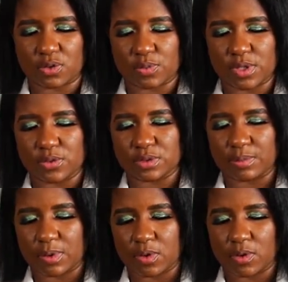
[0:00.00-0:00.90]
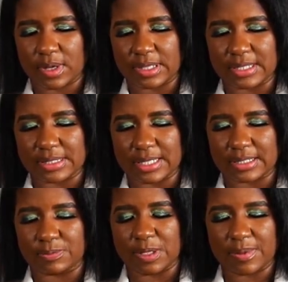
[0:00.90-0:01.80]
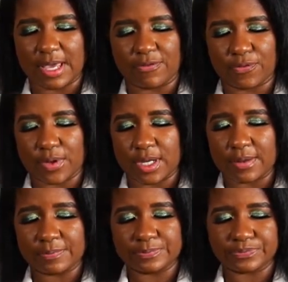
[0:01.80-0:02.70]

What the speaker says: reusable. This is BPA free.